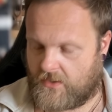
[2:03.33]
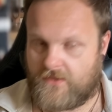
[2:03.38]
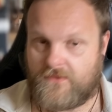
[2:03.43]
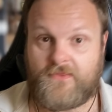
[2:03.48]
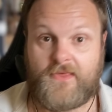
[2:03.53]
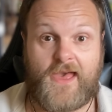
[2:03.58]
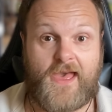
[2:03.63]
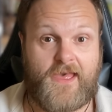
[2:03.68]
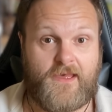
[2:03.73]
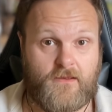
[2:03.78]

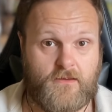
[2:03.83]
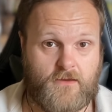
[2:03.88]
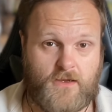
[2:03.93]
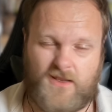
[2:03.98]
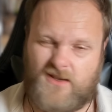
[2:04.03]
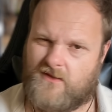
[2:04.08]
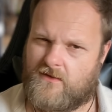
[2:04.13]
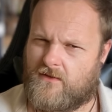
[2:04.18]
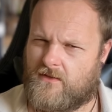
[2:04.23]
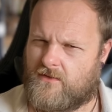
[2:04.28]

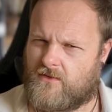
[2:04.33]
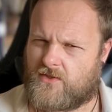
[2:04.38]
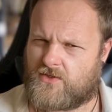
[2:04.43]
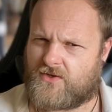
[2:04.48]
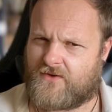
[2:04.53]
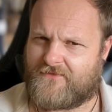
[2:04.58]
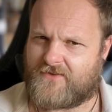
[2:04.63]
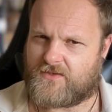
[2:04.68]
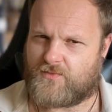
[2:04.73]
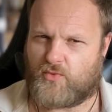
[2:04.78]
not
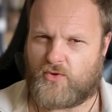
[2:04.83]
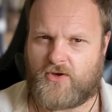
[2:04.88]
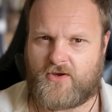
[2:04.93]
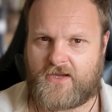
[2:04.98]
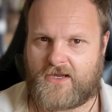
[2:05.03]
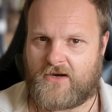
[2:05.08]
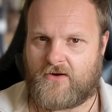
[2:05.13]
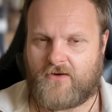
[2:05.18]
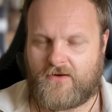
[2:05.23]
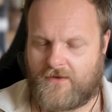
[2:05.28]
sure if it's
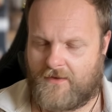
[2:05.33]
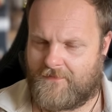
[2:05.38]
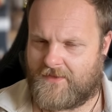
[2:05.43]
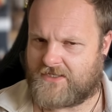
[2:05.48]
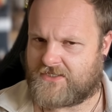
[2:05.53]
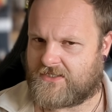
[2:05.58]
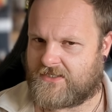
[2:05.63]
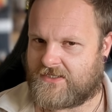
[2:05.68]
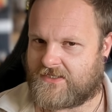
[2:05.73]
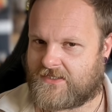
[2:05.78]
spoiled, I
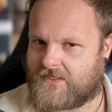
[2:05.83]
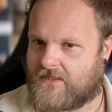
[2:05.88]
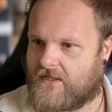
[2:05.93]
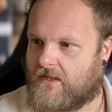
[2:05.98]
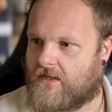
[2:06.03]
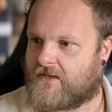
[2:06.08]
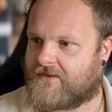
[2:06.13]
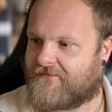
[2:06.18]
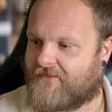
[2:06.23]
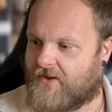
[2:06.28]
mentioned this in the
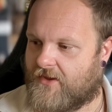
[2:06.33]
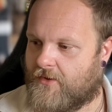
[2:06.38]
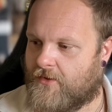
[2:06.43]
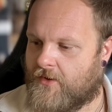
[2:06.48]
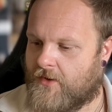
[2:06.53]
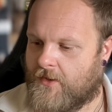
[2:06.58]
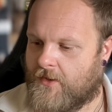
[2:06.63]
last video.